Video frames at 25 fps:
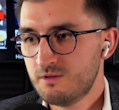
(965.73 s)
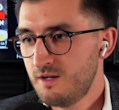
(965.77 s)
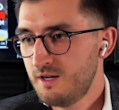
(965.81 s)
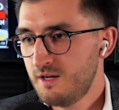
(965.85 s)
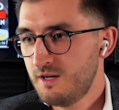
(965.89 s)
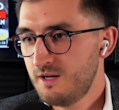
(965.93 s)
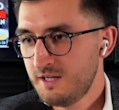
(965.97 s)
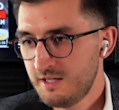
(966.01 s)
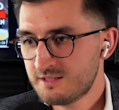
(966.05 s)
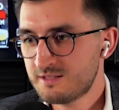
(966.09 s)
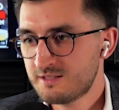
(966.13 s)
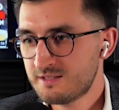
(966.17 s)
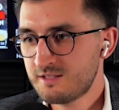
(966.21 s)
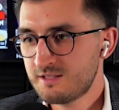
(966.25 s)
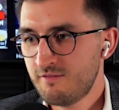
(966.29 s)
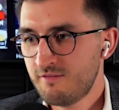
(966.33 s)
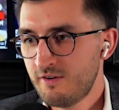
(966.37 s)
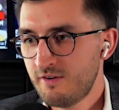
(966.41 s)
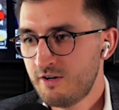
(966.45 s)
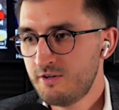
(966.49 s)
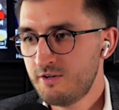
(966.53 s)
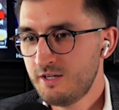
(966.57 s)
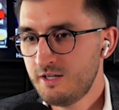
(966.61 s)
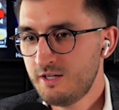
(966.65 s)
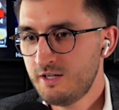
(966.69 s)
It is a
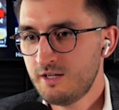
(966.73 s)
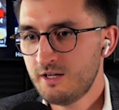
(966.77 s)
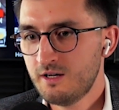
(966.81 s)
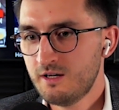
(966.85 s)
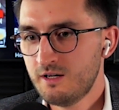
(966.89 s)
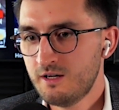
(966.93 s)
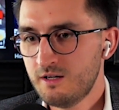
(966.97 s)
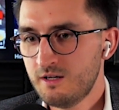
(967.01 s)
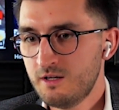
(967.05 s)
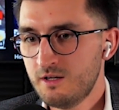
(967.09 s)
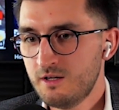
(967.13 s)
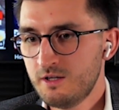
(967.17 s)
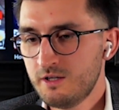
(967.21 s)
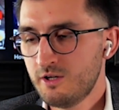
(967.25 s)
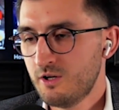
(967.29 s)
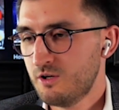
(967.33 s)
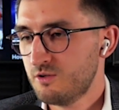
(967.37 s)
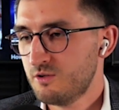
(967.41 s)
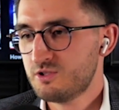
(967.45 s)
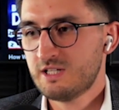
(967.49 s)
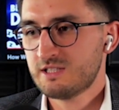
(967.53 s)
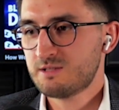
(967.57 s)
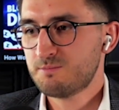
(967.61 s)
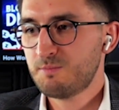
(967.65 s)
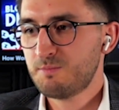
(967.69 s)
very
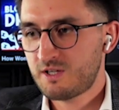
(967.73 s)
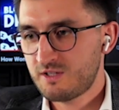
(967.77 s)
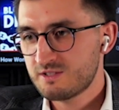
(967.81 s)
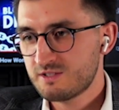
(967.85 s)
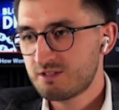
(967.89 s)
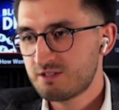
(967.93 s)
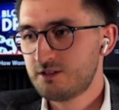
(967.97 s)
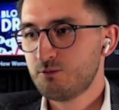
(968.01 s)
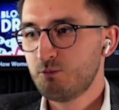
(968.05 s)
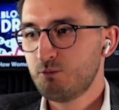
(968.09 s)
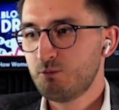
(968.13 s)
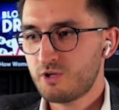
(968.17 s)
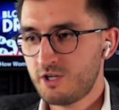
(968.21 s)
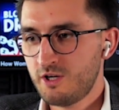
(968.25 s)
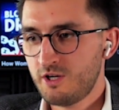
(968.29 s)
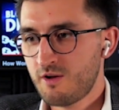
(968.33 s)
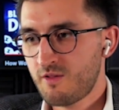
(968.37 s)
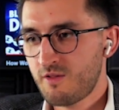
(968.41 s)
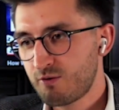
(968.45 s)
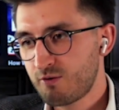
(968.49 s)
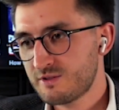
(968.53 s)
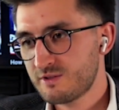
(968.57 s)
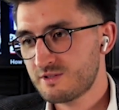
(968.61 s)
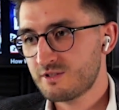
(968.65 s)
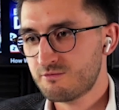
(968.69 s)
just because we're
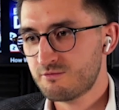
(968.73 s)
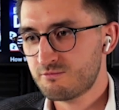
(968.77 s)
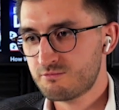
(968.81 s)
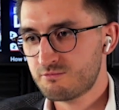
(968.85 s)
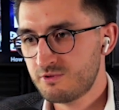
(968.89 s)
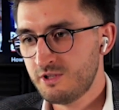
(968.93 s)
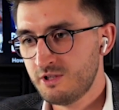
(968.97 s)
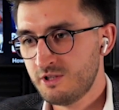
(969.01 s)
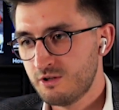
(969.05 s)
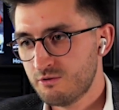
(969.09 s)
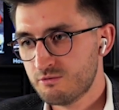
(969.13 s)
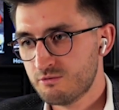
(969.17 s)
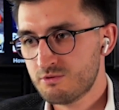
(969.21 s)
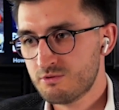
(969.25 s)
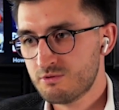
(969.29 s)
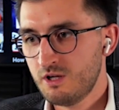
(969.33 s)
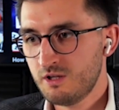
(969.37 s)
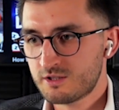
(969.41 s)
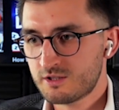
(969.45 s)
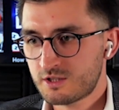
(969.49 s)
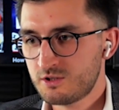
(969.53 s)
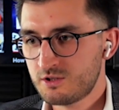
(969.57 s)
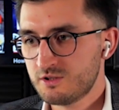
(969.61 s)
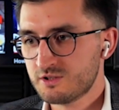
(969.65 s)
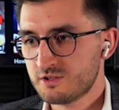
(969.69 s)
going through this
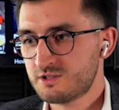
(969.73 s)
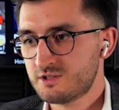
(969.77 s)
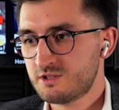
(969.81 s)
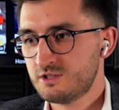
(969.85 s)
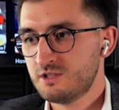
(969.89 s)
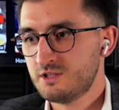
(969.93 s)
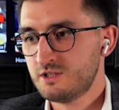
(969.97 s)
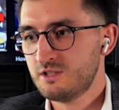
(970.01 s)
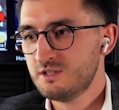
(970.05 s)
roller coaster,